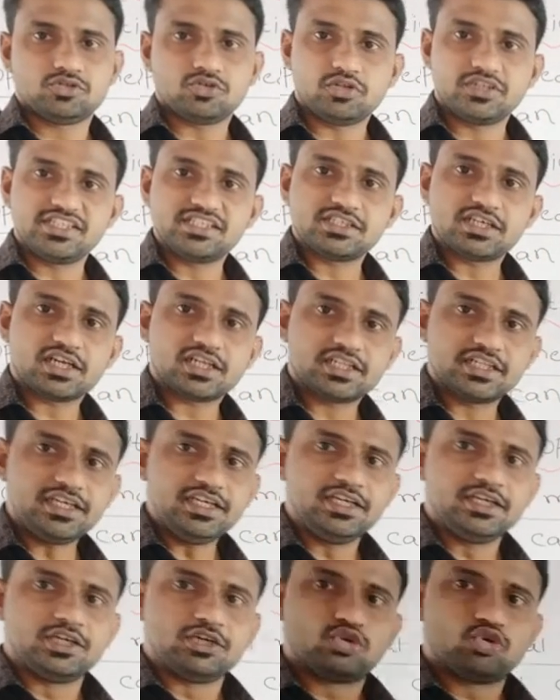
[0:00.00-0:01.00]
So these are
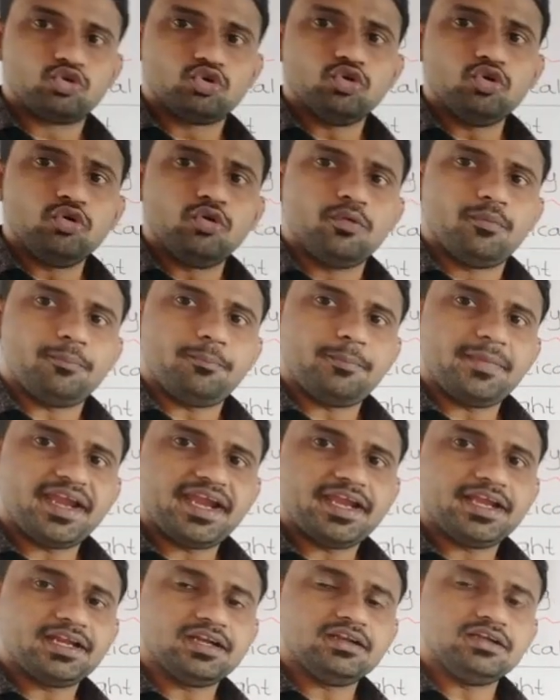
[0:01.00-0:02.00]
the two
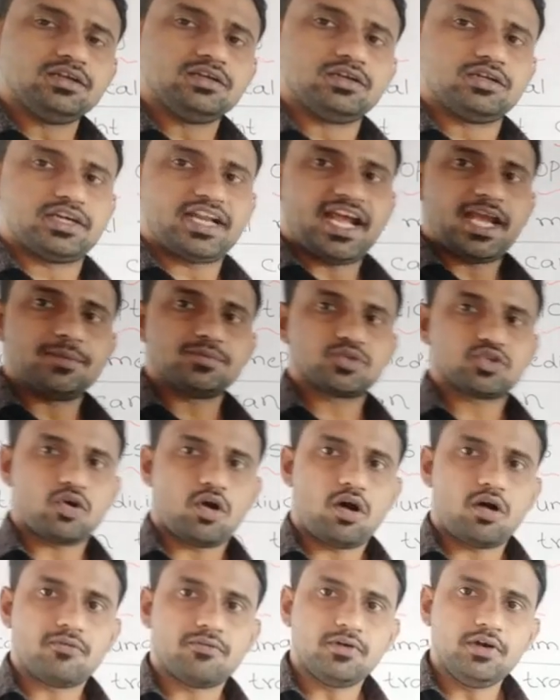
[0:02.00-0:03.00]
main types
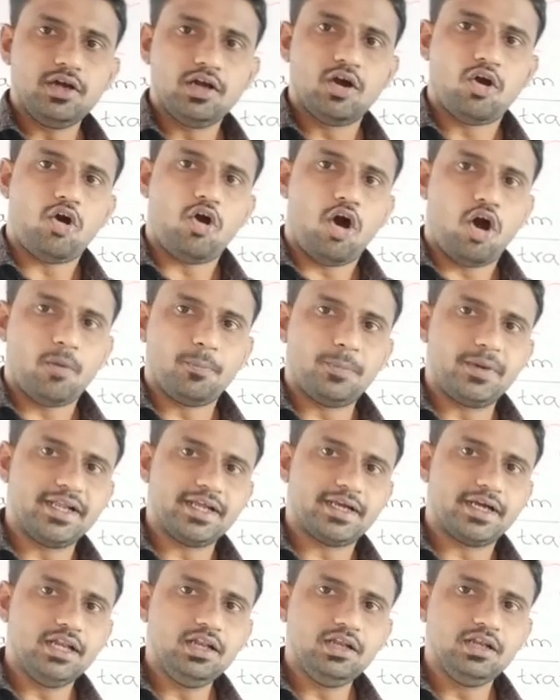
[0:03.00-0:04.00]
of
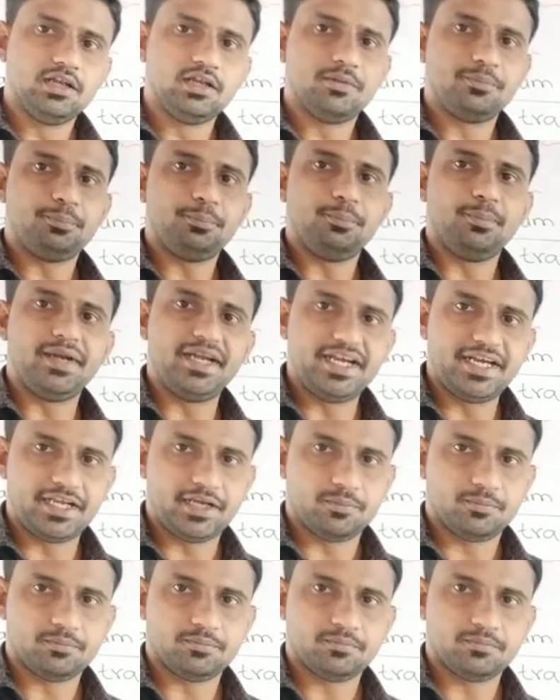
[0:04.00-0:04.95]
optical medium.